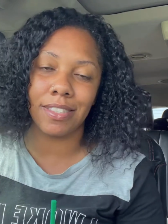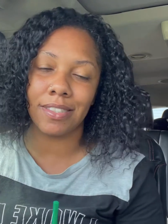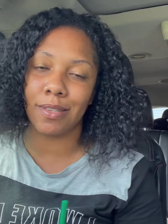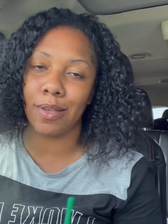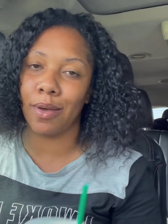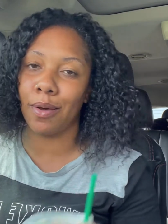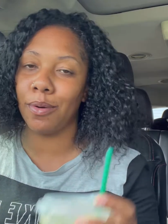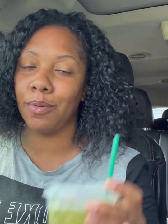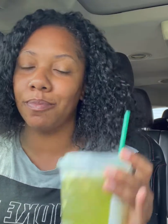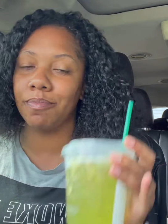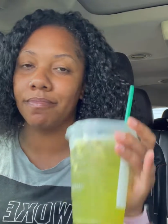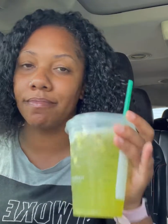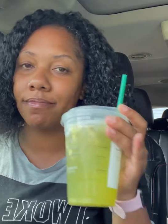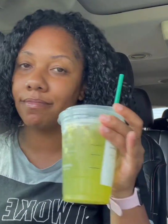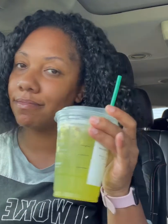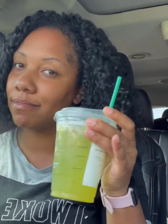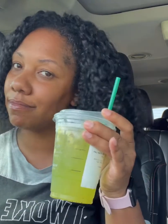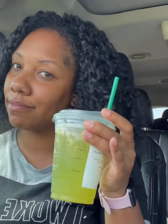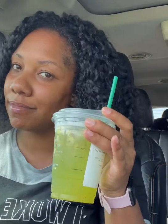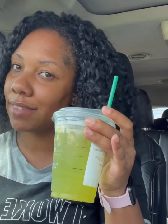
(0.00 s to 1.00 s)
So
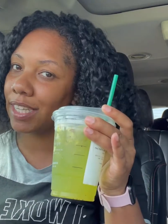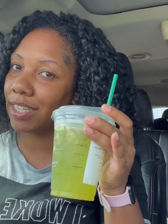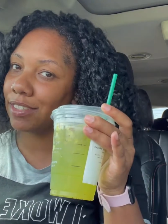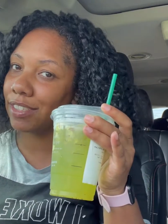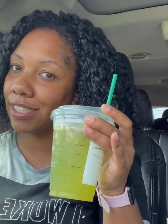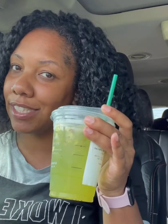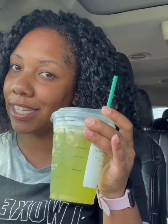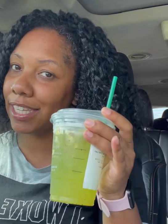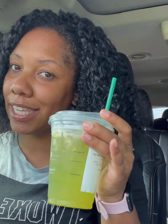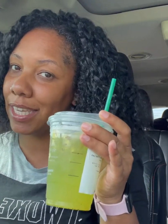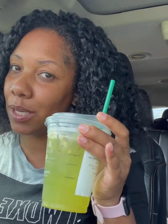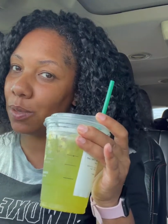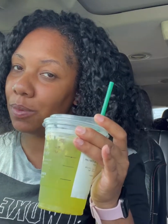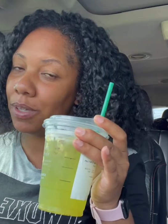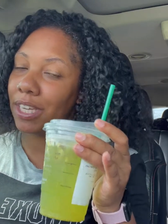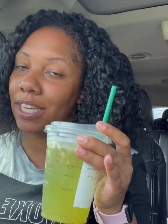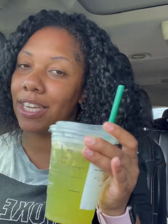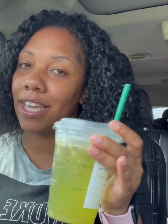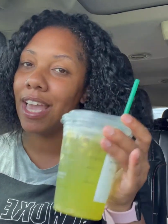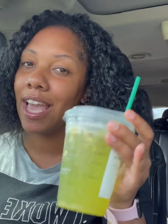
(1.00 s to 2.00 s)
here's the
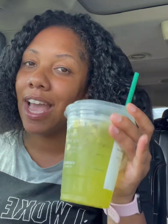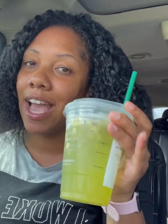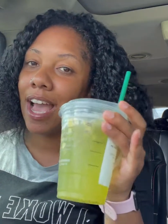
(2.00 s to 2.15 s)
kiwi.